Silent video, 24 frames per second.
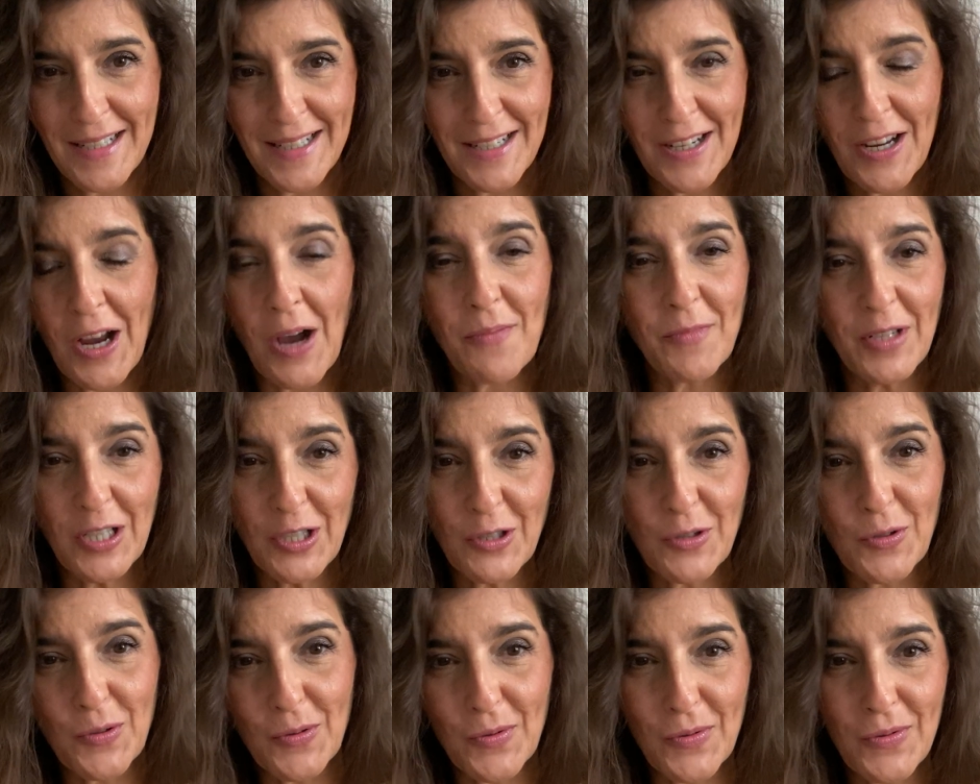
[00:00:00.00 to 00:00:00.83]
coming
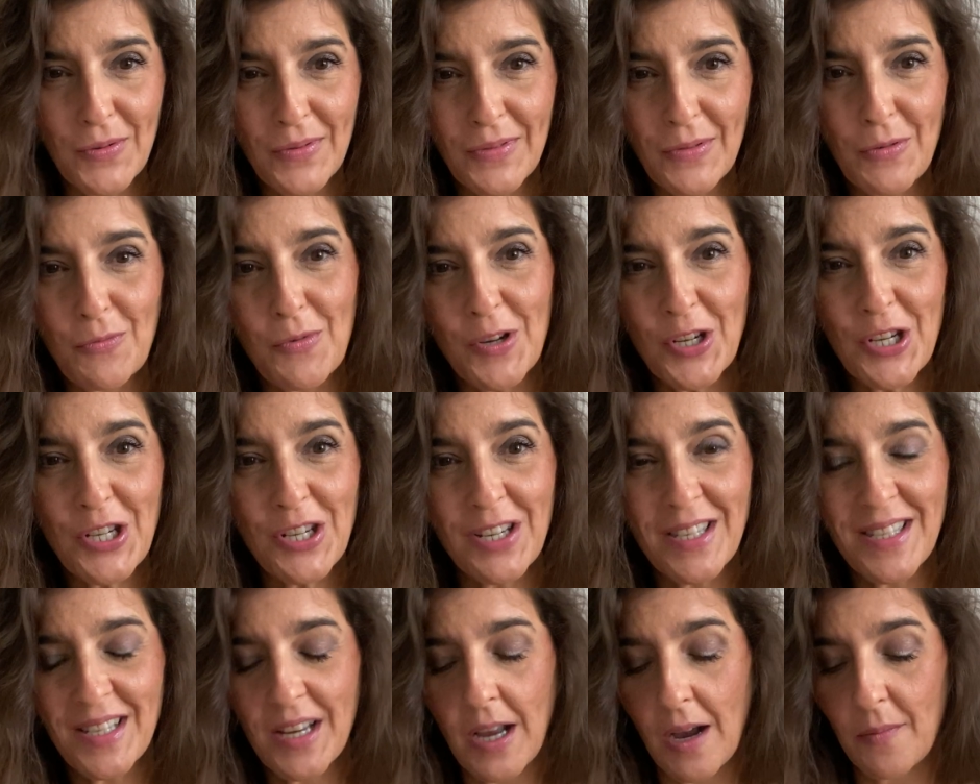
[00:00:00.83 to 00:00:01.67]
true,
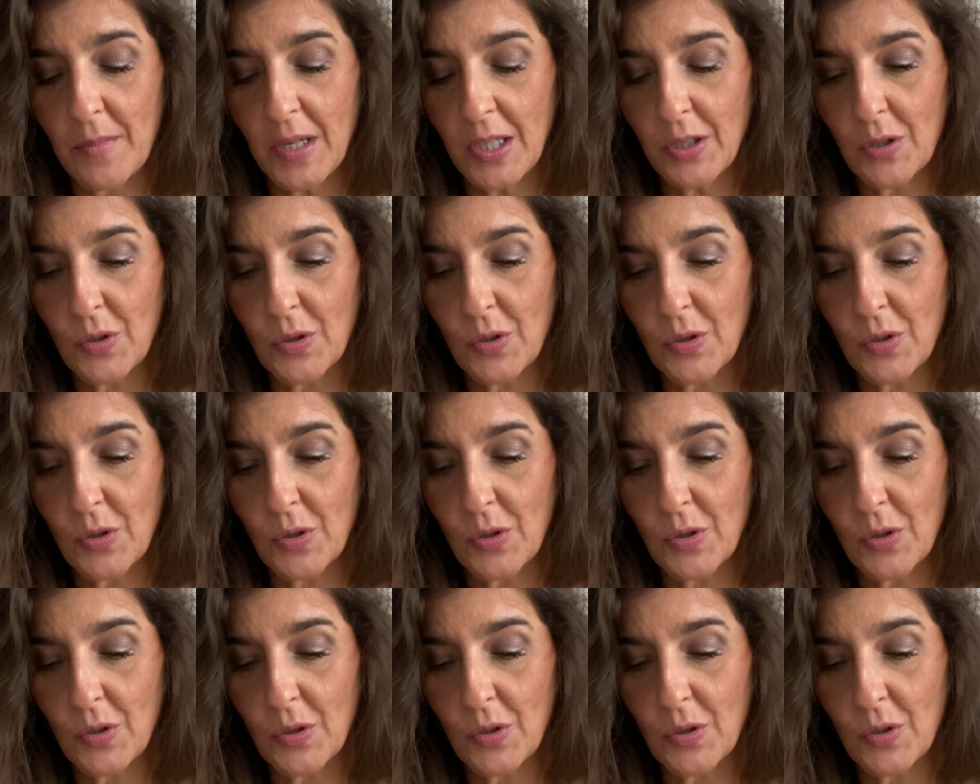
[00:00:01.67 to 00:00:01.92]
wishes coming